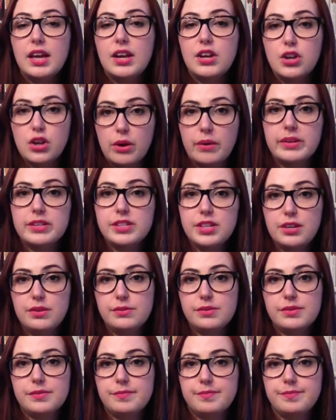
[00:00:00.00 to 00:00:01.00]
No
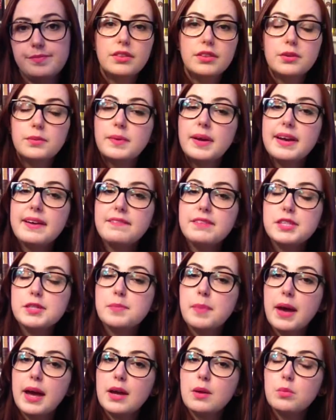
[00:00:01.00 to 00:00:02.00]
excuse. The Raised
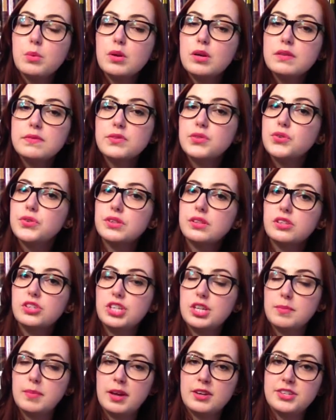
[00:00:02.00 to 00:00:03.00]
by Wolves
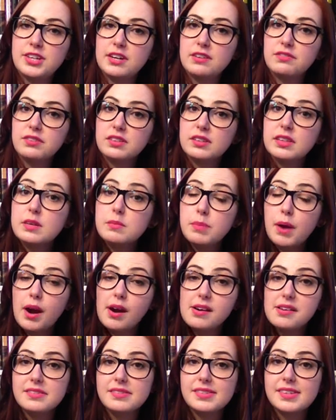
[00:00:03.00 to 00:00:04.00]
trilogy by Jennifer Lynn
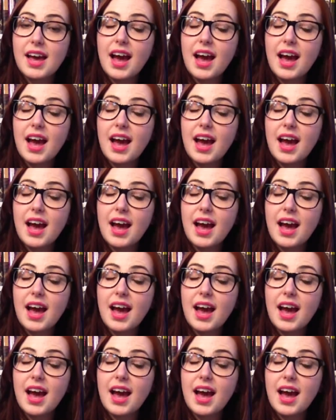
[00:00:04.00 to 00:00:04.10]
Barnes.